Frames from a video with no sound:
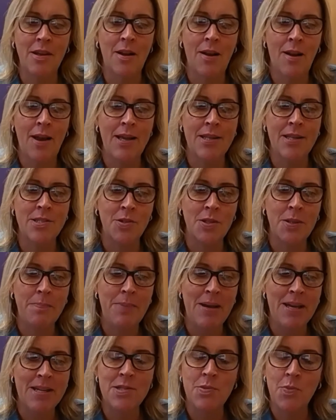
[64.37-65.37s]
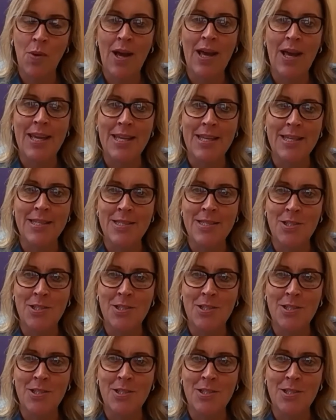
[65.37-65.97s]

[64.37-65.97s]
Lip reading: clients on the best ways